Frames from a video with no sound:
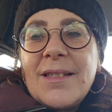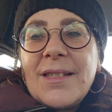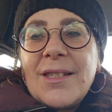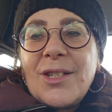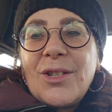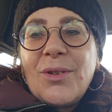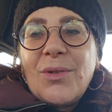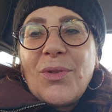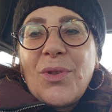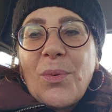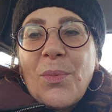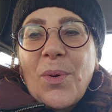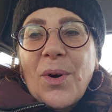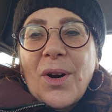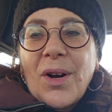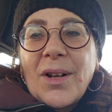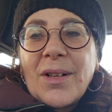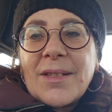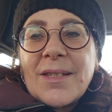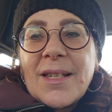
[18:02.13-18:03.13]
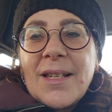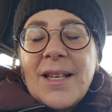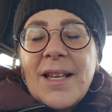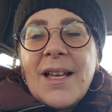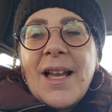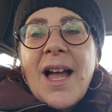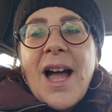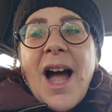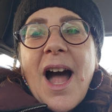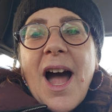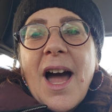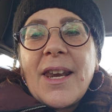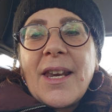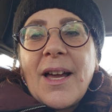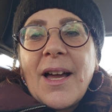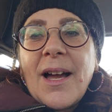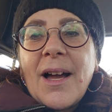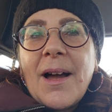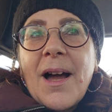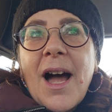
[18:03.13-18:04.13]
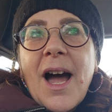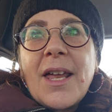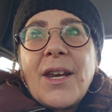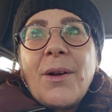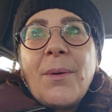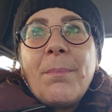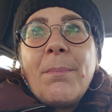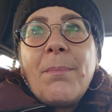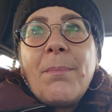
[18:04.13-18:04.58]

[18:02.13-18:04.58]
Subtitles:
to the world on a